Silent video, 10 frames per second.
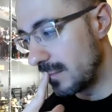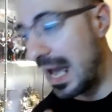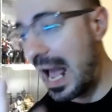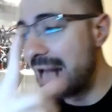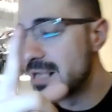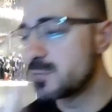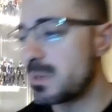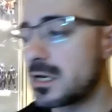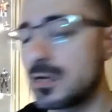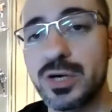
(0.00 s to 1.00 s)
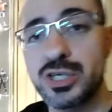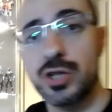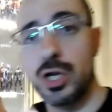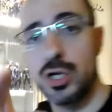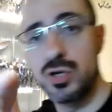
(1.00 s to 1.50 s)
And speaking of which,
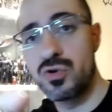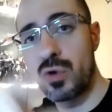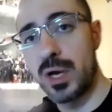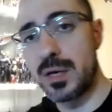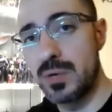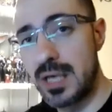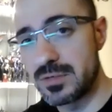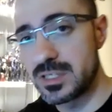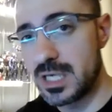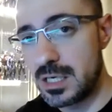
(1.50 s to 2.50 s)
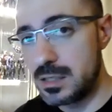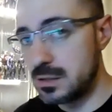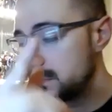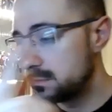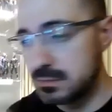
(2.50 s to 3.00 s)
the loot crate we haven't seen.